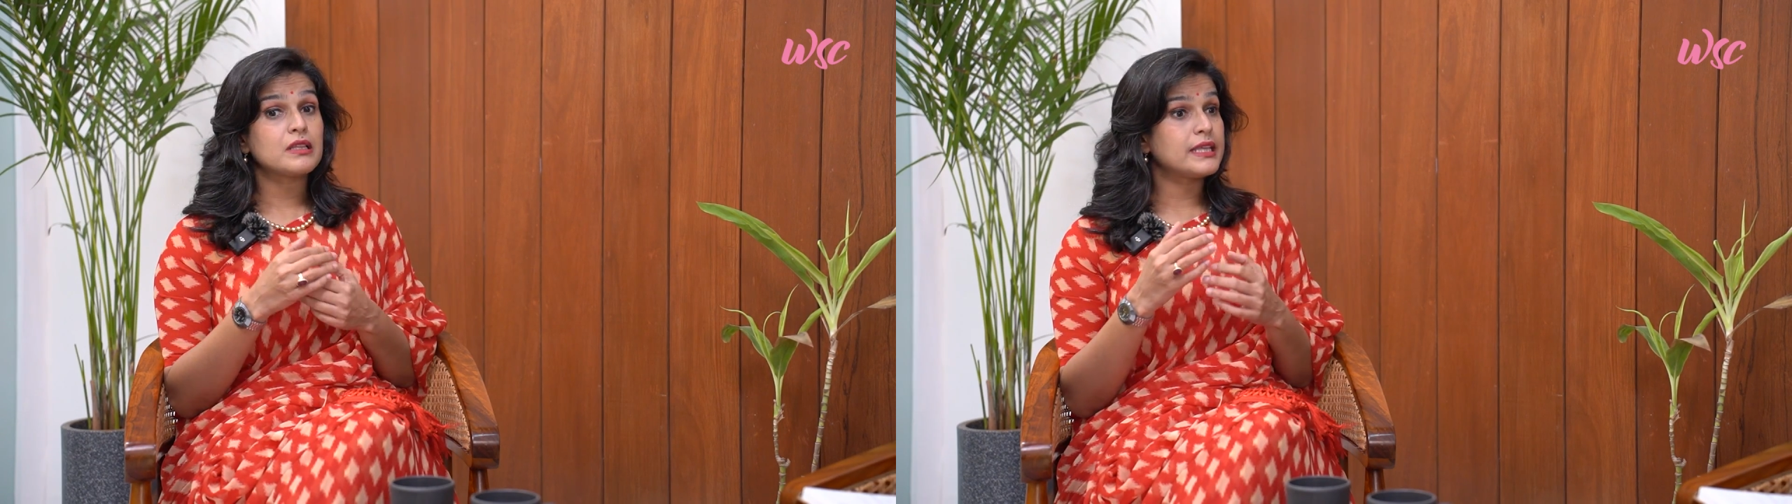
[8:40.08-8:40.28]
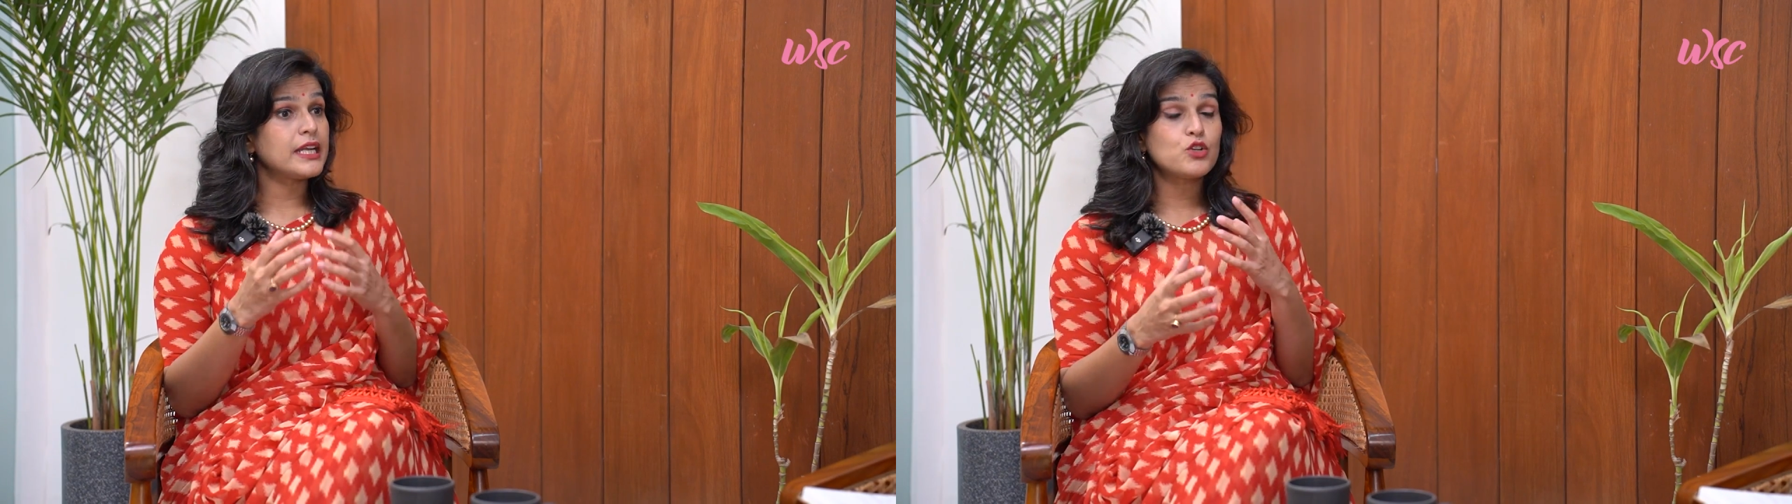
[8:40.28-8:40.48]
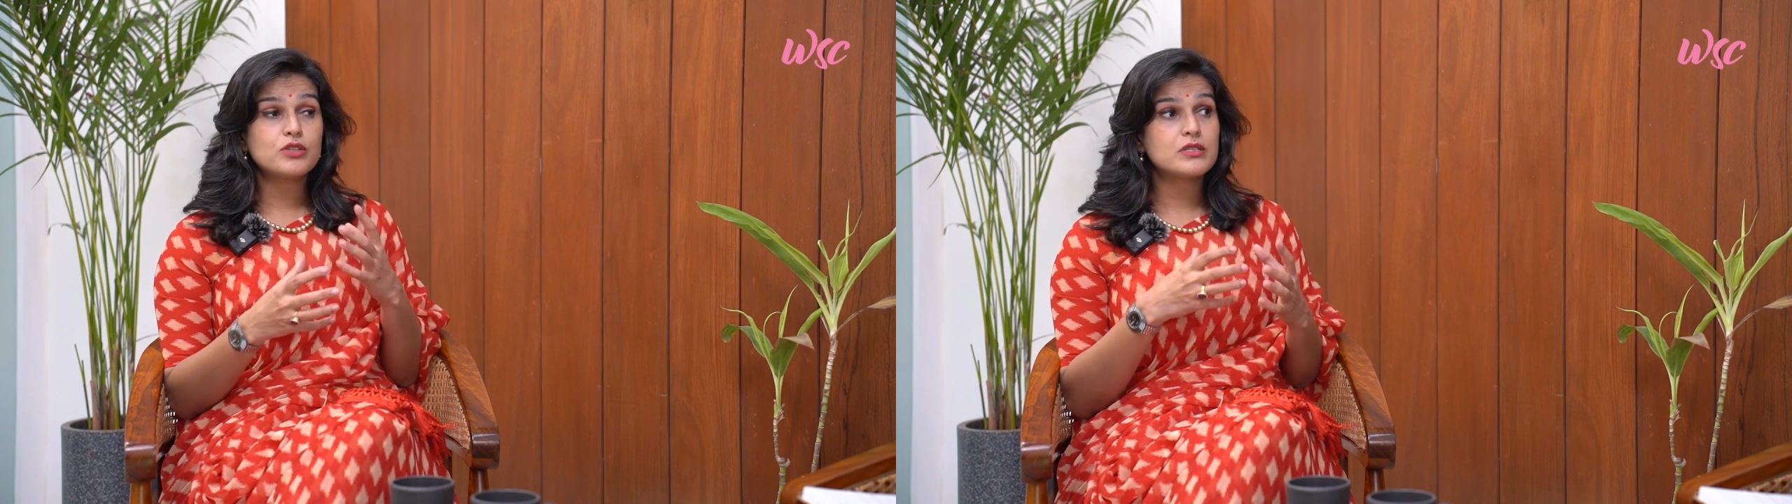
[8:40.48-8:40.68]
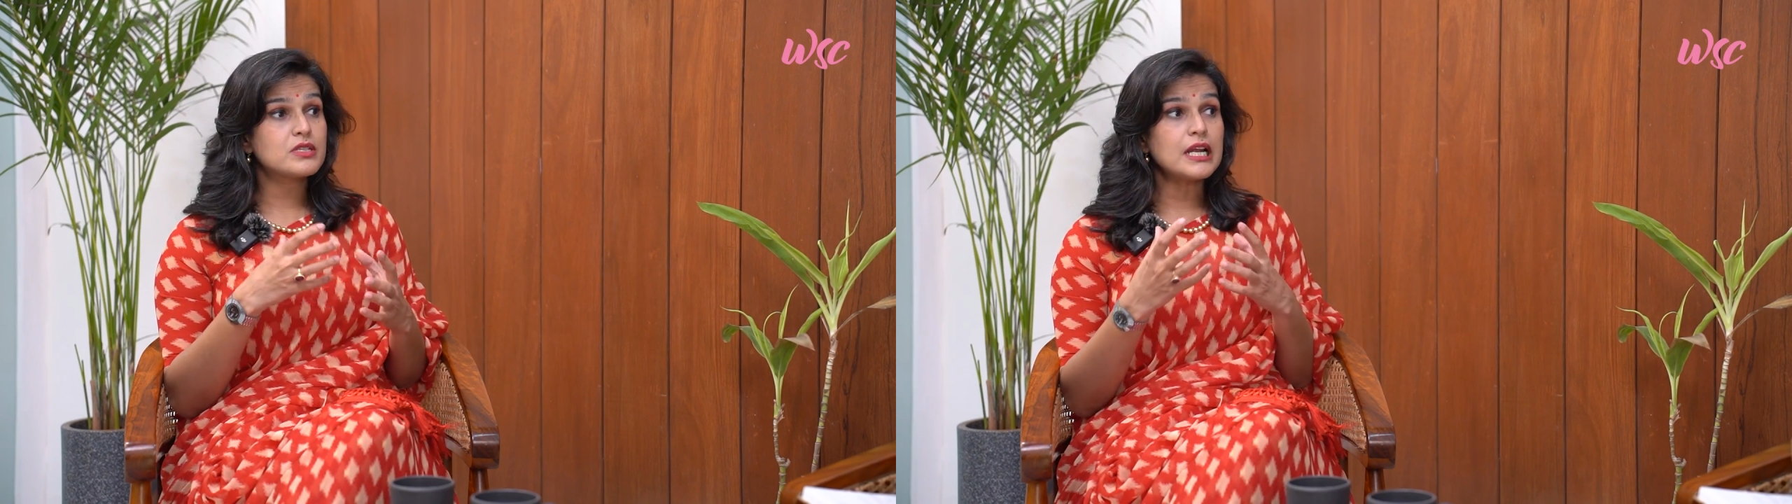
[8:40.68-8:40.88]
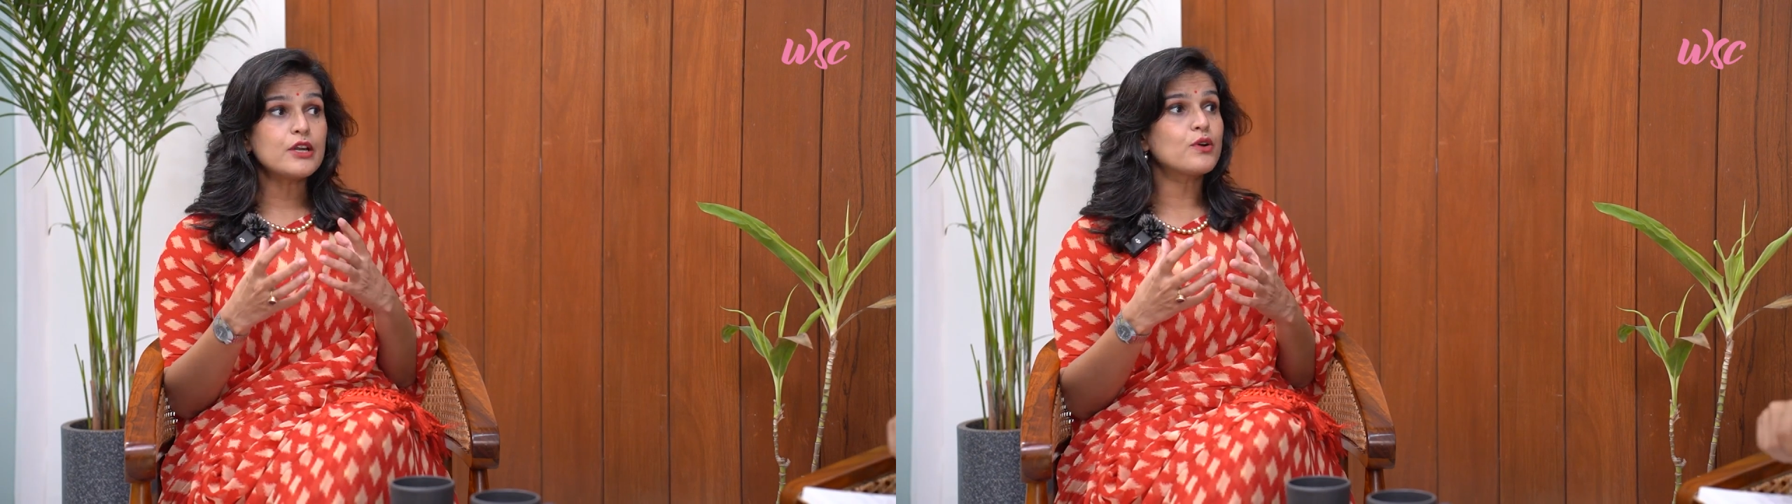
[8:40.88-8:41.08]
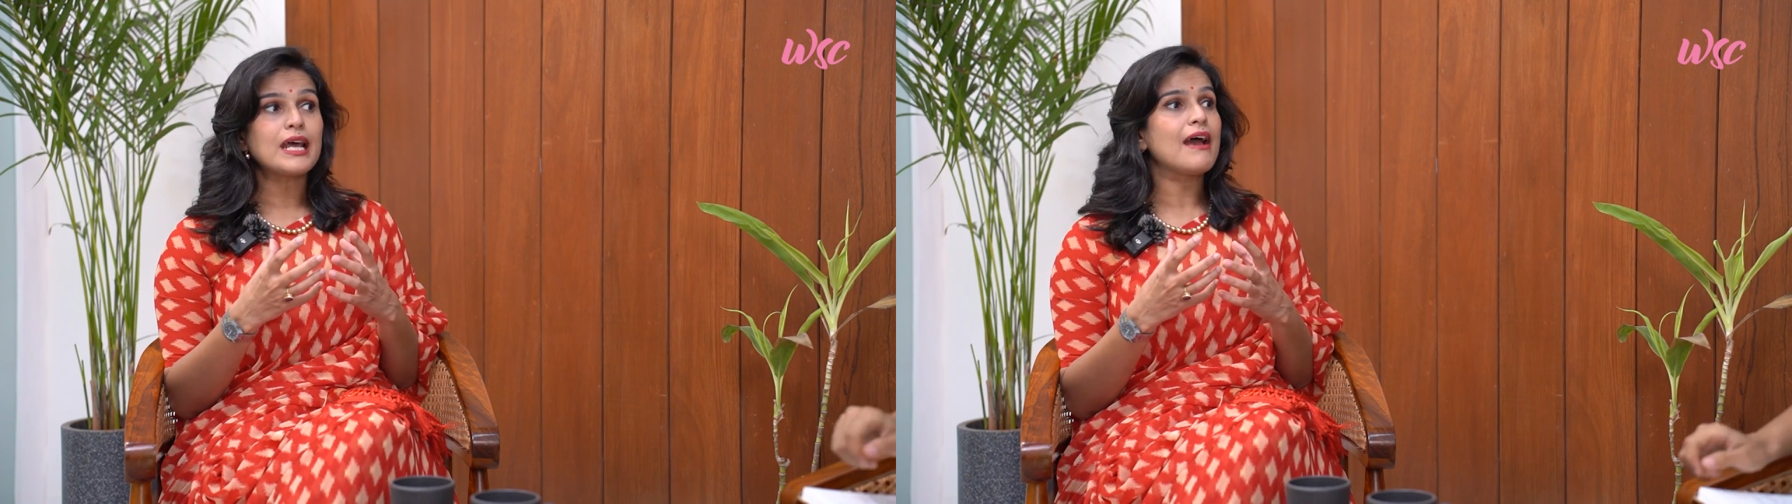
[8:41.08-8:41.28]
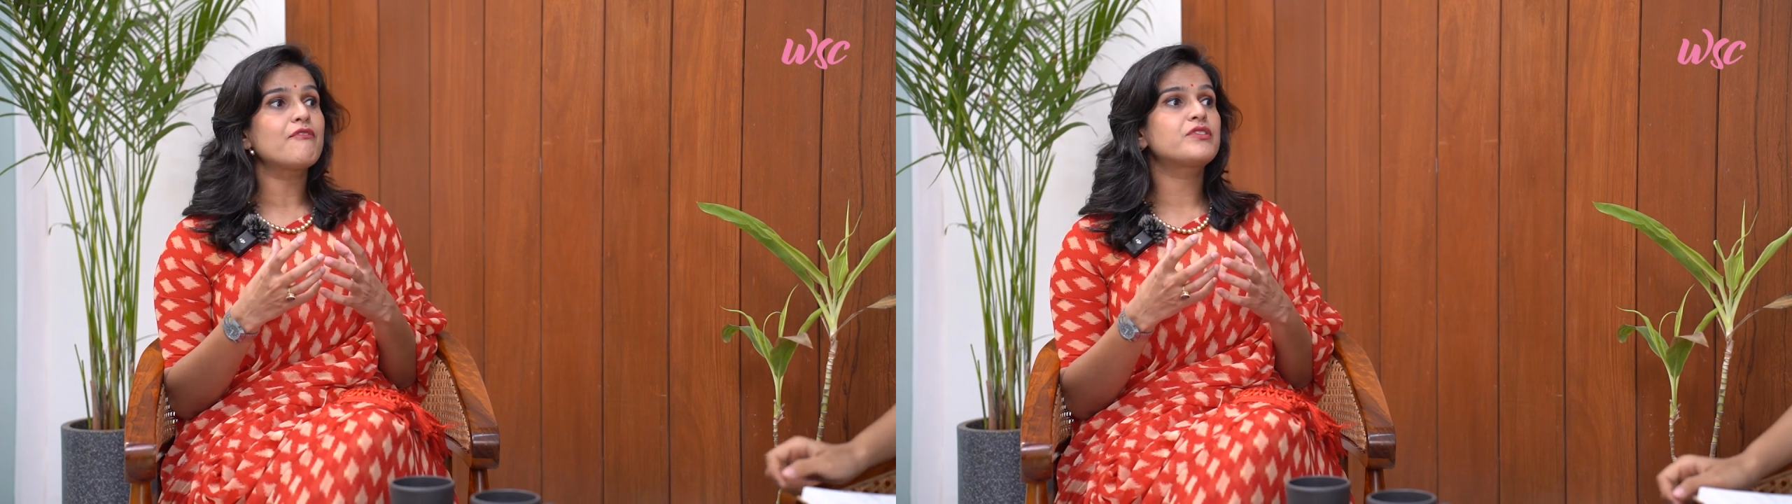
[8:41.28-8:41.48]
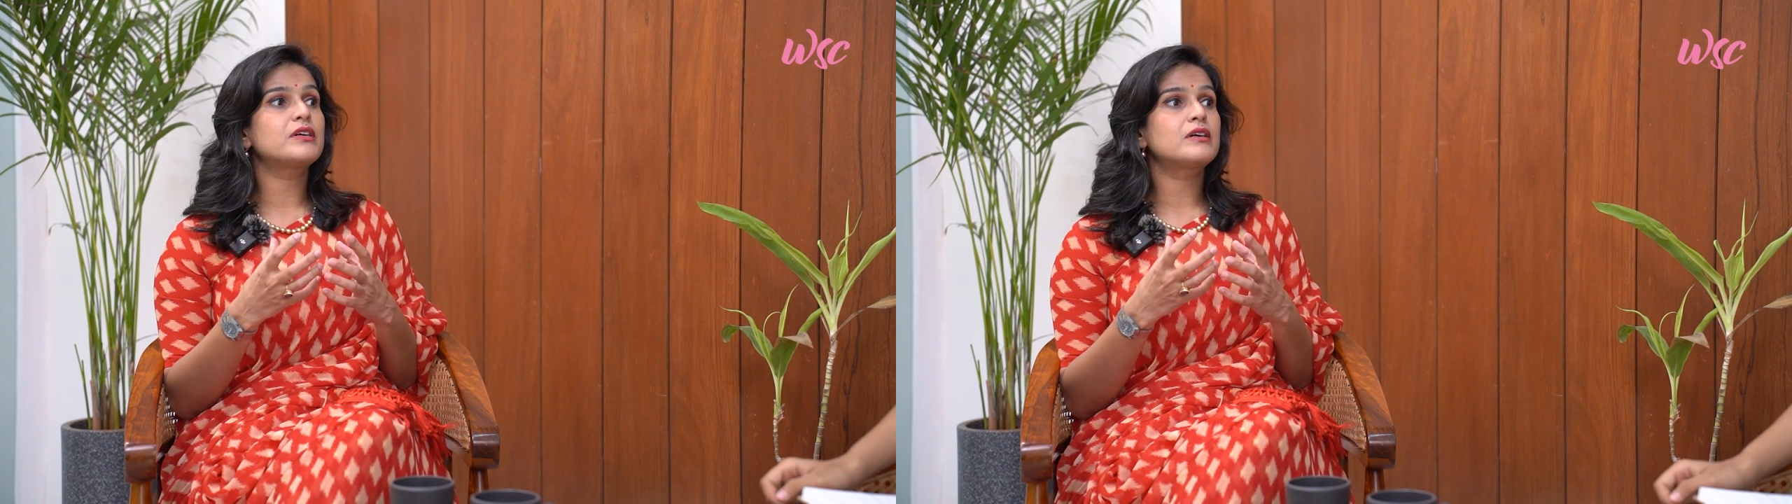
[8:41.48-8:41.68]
they still don't have